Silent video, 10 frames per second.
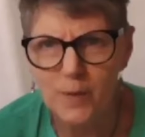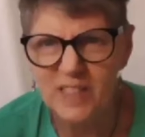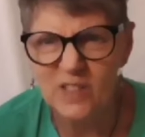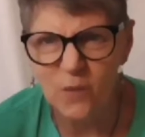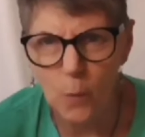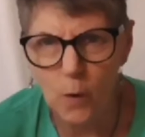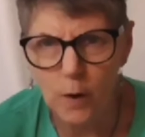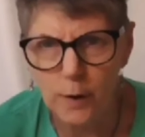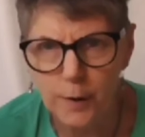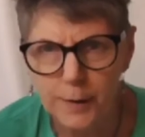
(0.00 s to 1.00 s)
is
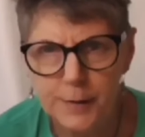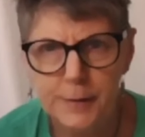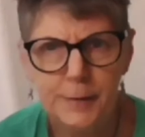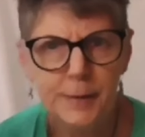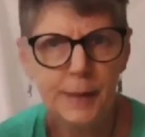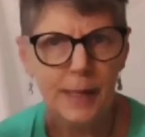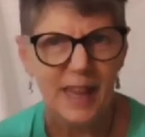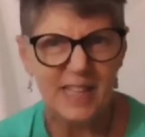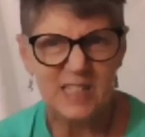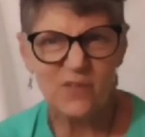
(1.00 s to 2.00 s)
for.
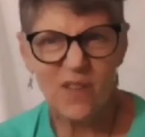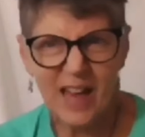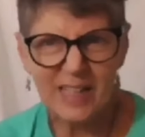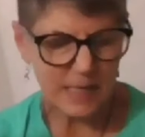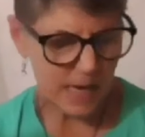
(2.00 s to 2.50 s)
Let's find